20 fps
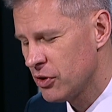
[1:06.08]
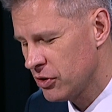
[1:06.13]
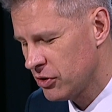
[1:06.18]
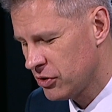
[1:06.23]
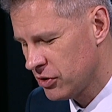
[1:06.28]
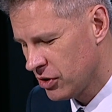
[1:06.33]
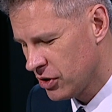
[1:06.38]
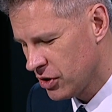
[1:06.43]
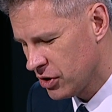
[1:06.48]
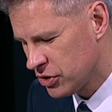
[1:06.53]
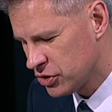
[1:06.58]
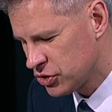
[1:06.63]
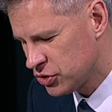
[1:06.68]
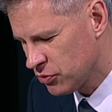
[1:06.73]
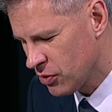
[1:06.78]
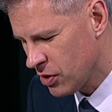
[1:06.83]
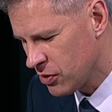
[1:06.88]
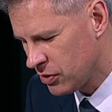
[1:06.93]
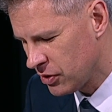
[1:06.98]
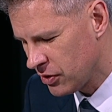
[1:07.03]
that
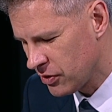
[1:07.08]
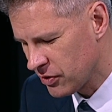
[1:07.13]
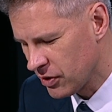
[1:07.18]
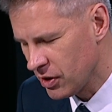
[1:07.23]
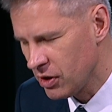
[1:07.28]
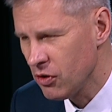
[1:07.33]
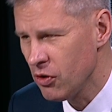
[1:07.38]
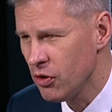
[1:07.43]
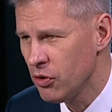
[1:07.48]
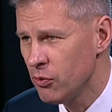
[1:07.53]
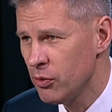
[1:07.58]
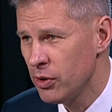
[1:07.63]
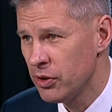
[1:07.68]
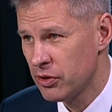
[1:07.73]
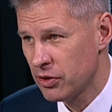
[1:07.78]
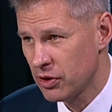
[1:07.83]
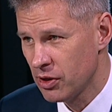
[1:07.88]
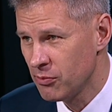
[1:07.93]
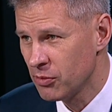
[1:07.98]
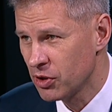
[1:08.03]
Schroders, along
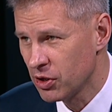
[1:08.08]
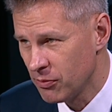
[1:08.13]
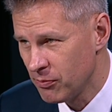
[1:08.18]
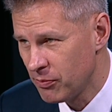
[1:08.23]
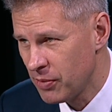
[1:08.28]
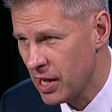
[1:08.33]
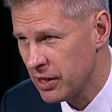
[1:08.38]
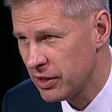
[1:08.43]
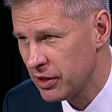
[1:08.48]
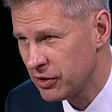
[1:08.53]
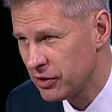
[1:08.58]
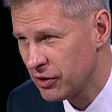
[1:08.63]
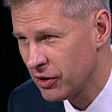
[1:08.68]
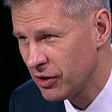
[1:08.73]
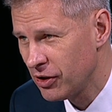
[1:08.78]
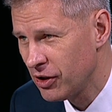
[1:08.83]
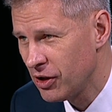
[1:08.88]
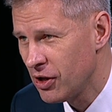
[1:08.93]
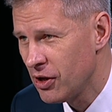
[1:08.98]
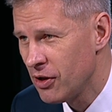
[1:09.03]
with some
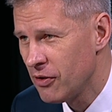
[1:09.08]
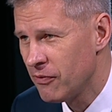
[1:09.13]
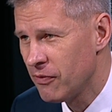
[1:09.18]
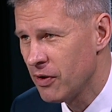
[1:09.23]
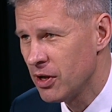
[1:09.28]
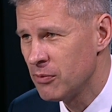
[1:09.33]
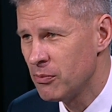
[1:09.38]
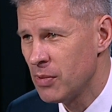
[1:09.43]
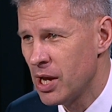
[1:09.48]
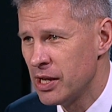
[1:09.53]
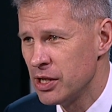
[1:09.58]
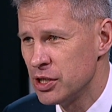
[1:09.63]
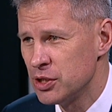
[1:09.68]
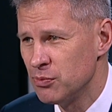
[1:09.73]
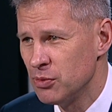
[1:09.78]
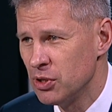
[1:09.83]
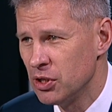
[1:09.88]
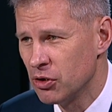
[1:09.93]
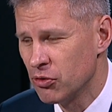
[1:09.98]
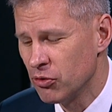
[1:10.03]
competitor fund
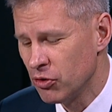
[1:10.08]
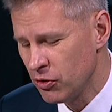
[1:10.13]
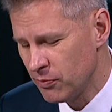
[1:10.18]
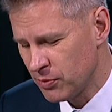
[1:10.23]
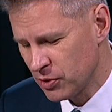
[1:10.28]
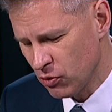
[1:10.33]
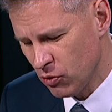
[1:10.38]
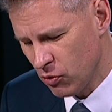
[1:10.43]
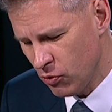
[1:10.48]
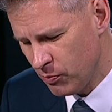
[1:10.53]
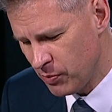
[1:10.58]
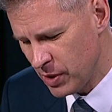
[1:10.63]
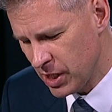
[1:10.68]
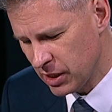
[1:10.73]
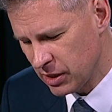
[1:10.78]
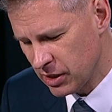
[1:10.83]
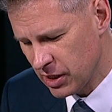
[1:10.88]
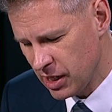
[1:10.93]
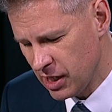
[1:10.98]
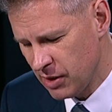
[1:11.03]
management groups, all
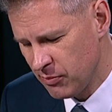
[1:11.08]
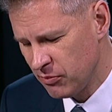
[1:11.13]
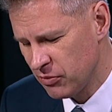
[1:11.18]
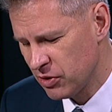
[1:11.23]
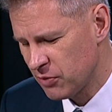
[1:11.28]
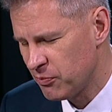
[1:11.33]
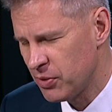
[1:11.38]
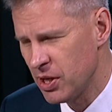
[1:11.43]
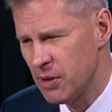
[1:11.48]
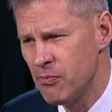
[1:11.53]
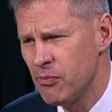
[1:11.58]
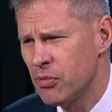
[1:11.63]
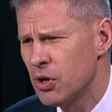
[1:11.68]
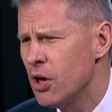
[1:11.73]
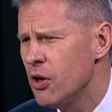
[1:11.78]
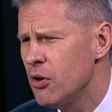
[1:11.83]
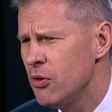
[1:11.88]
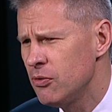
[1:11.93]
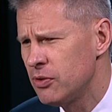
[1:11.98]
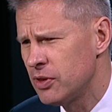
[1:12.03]
big names,
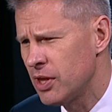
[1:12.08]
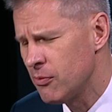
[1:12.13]
PIMCO,